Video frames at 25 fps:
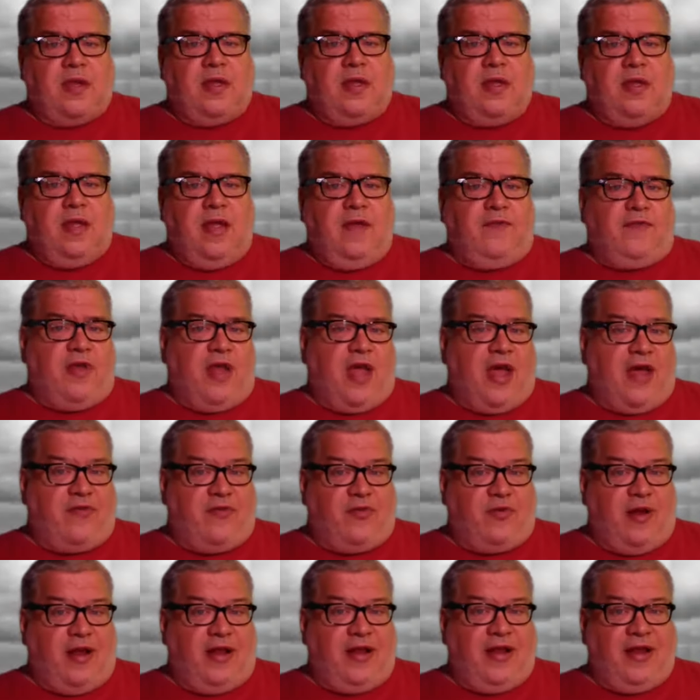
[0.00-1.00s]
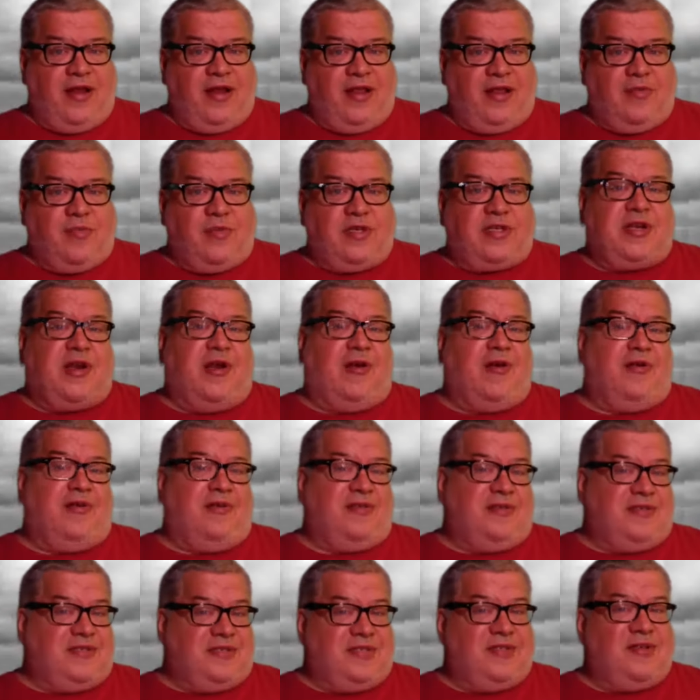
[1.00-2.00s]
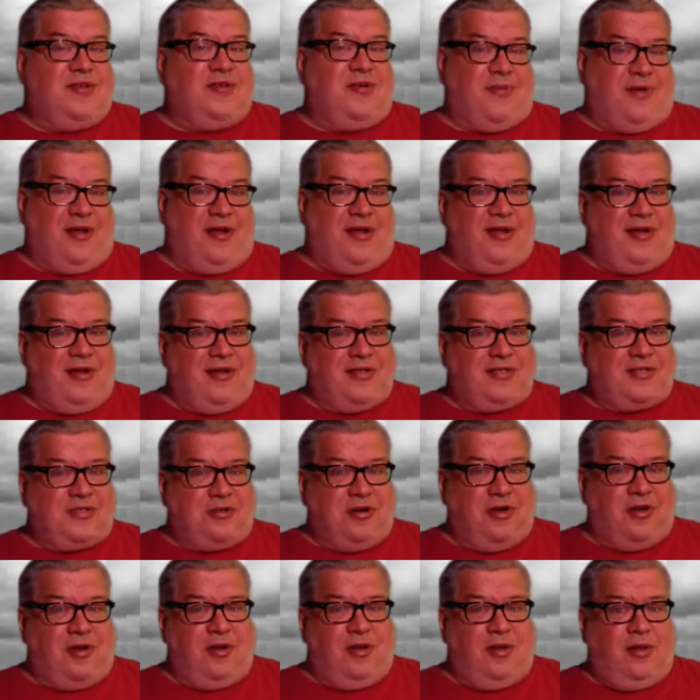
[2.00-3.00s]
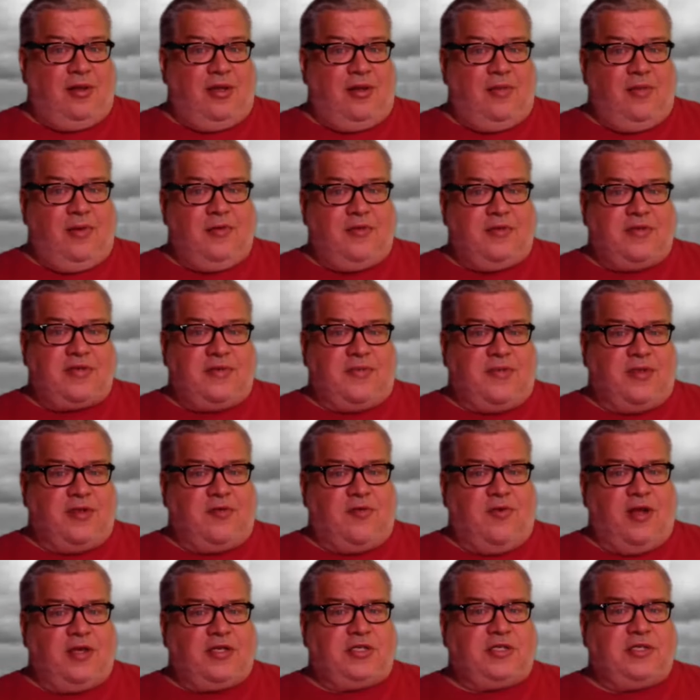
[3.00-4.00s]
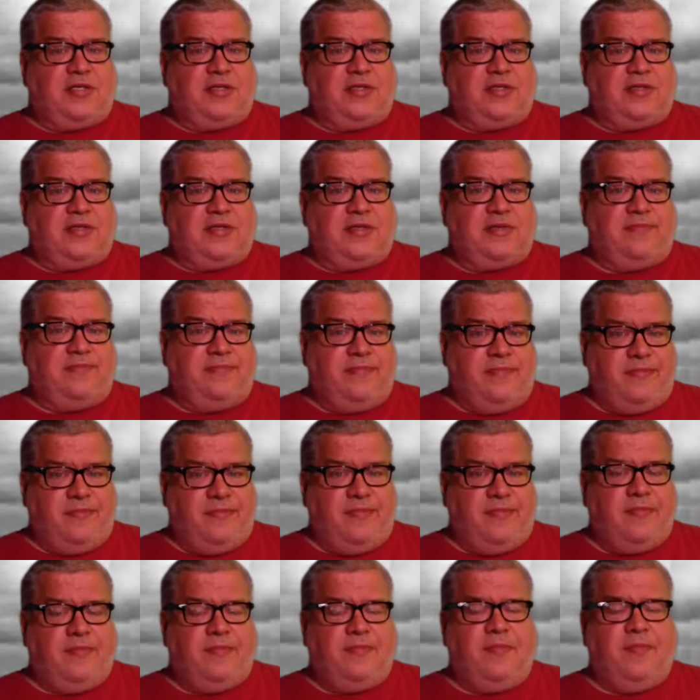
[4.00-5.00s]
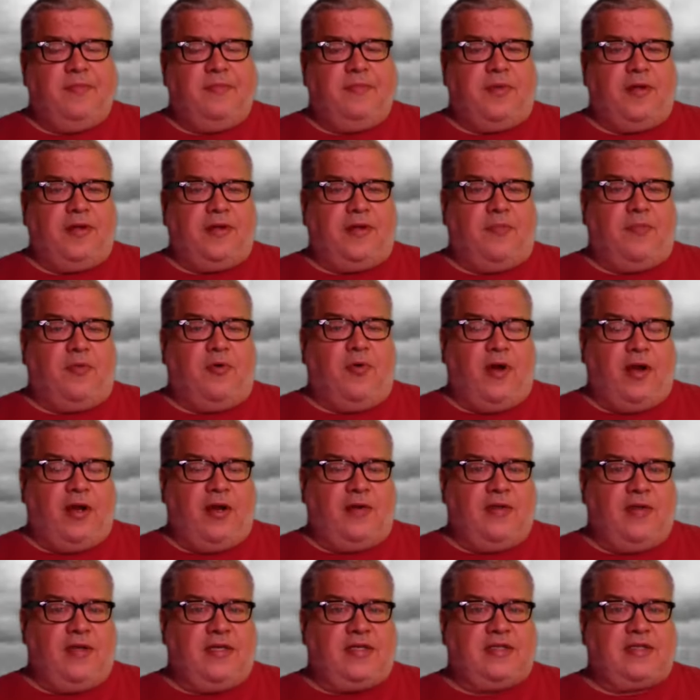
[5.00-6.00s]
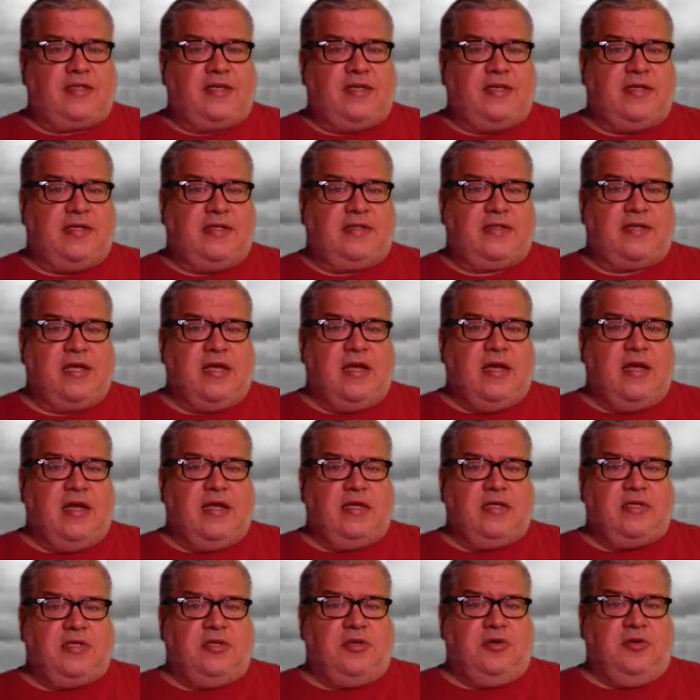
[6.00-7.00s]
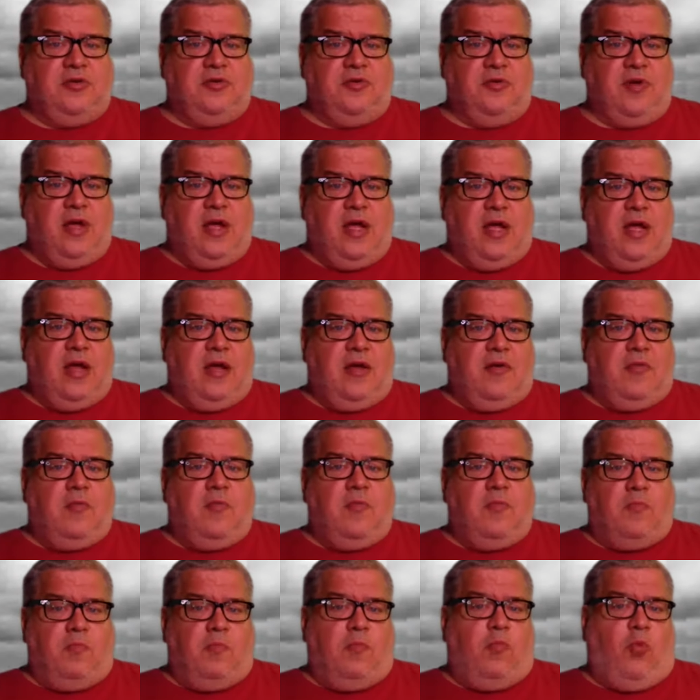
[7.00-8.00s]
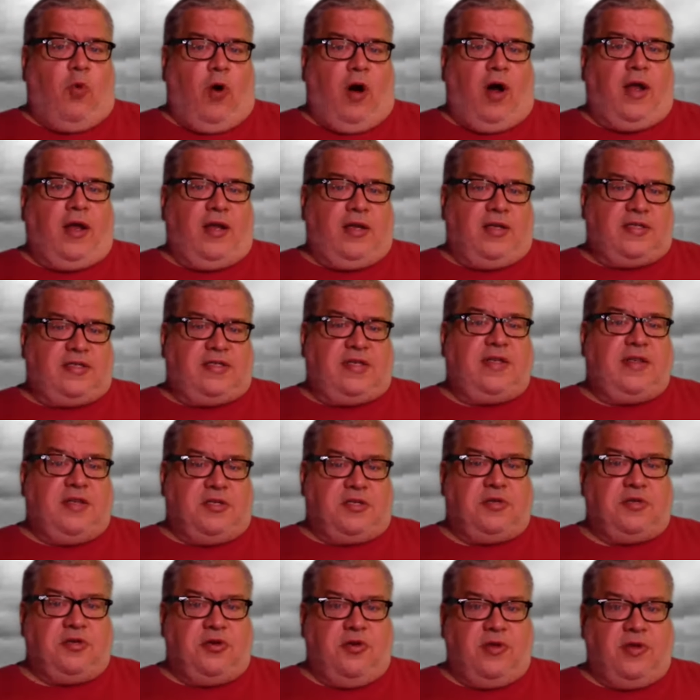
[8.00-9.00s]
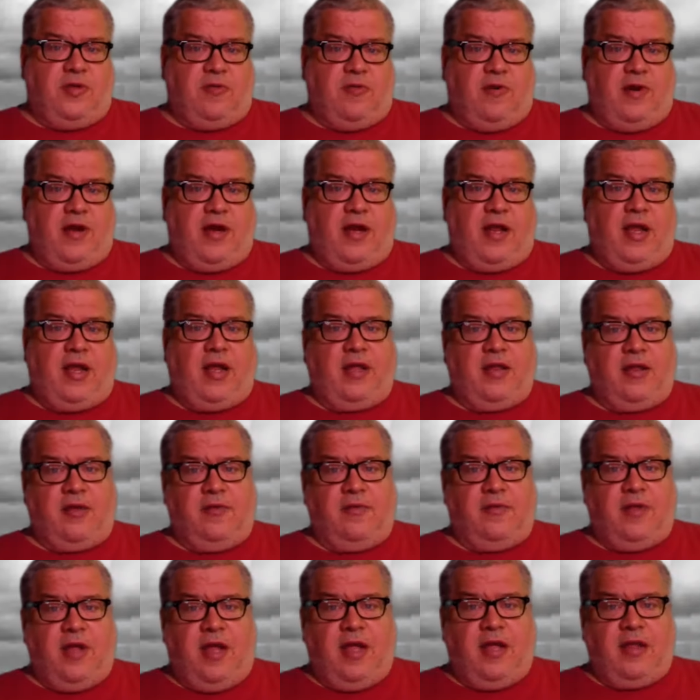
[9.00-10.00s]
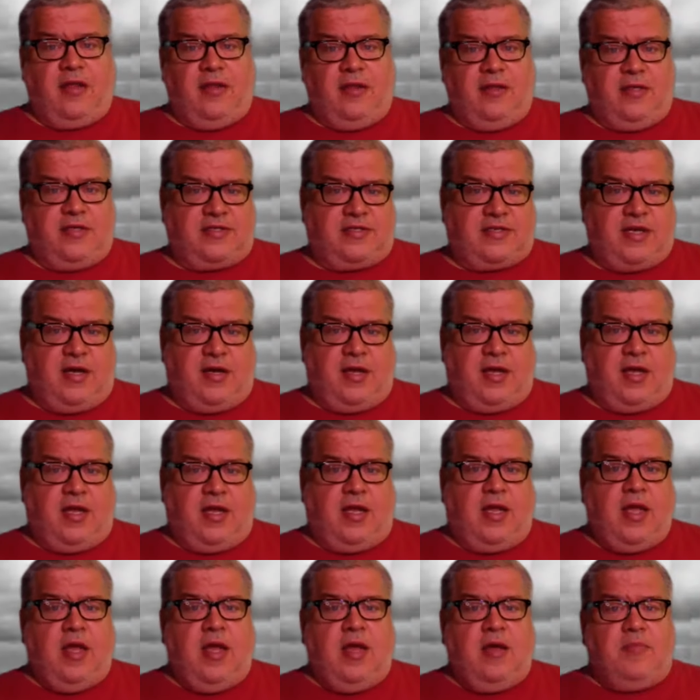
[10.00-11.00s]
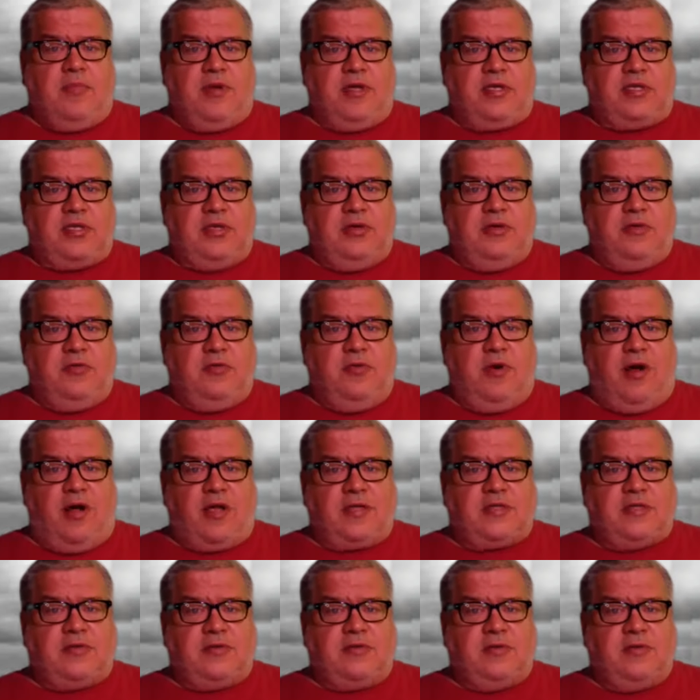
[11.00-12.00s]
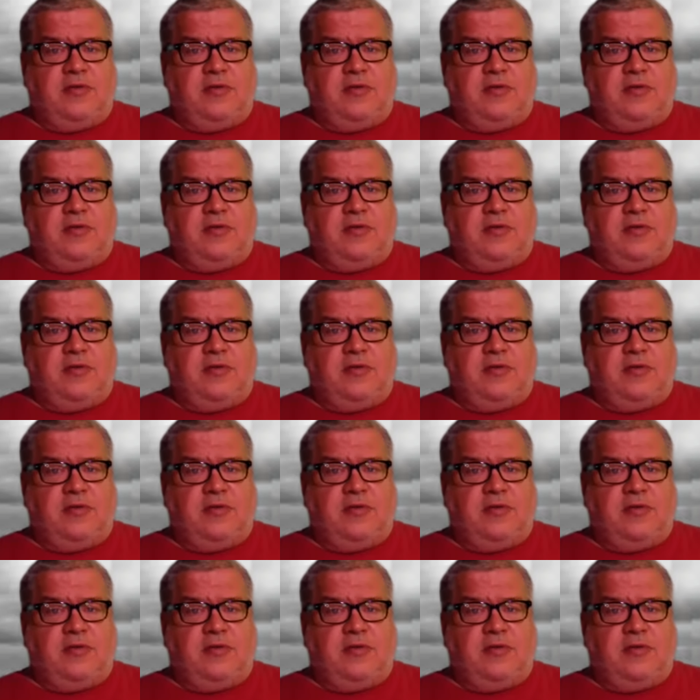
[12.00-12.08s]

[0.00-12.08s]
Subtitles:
If you haven't read any of the materials, you're probably going to struggle a little bit with some of the questions. But the point of this is to, 1, see that you're doing the reading and the study, but 2, also